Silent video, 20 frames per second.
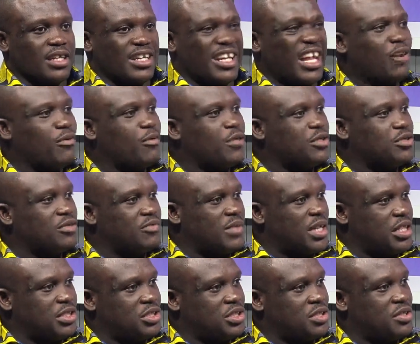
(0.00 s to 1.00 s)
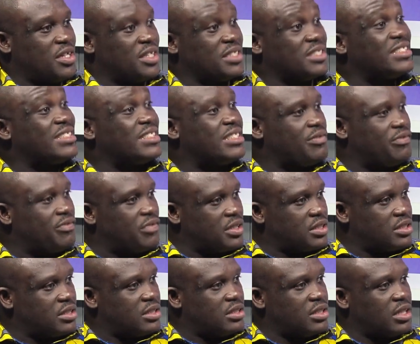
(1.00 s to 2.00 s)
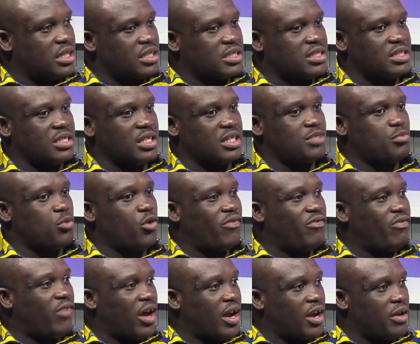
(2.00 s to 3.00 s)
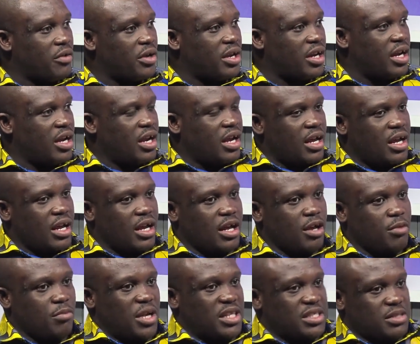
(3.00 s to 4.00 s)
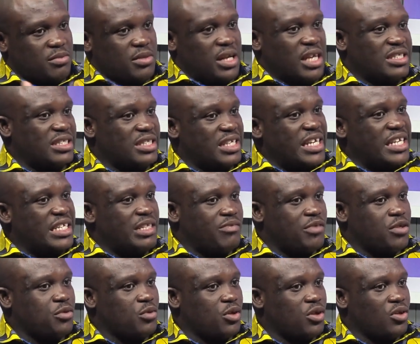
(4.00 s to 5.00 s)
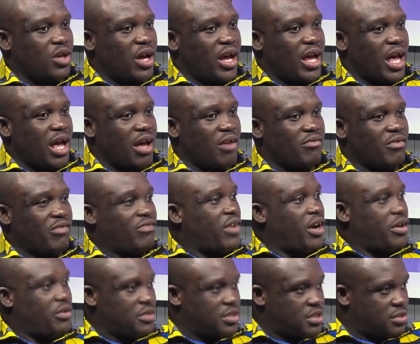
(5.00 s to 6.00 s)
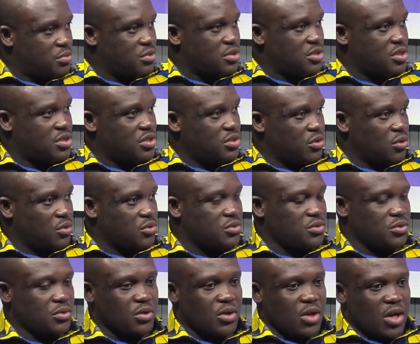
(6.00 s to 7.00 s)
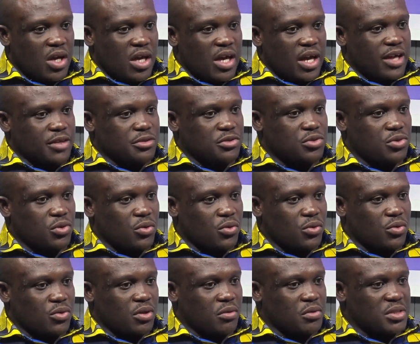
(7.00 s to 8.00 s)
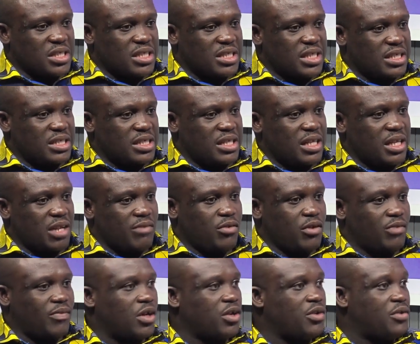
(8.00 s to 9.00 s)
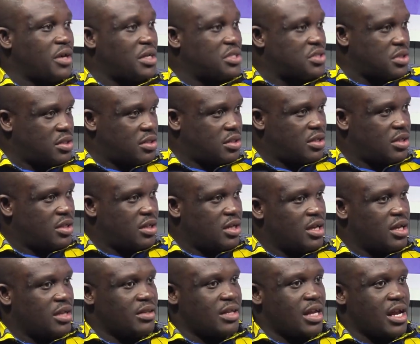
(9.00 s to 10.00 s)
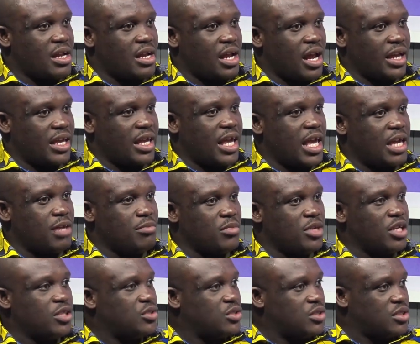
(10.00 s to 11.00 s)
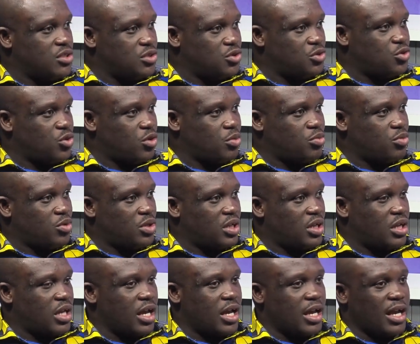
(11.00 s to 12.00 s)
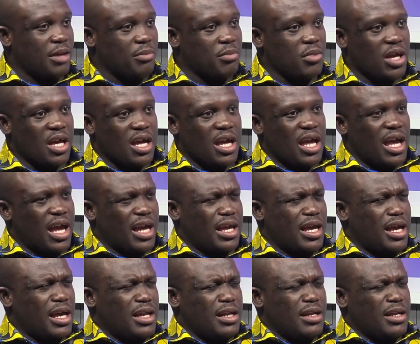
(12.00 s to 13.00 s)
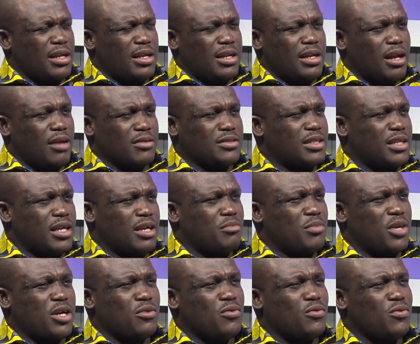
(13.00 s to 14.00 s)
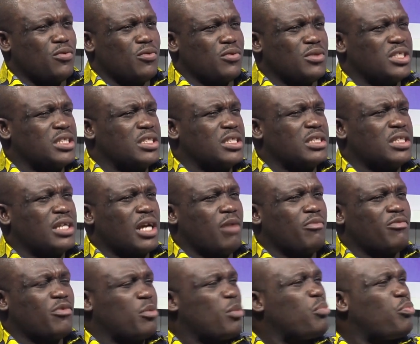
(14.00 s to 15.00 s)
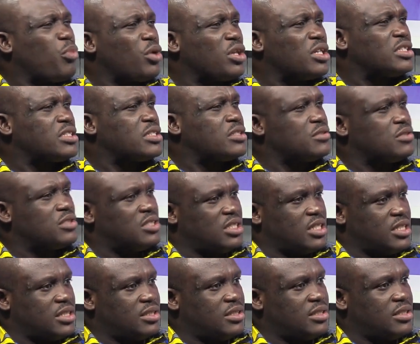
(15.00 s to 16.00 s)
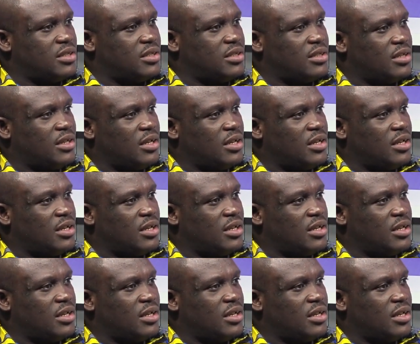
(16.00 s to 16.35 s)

the language of Nigeria is different. It's it's more fiery. Um, as a, as an individual, I have a fiery disposition also, and so there was a certain level of aggression that I came into this job with. Um, again, as a young man who didn't come from a political dynasty,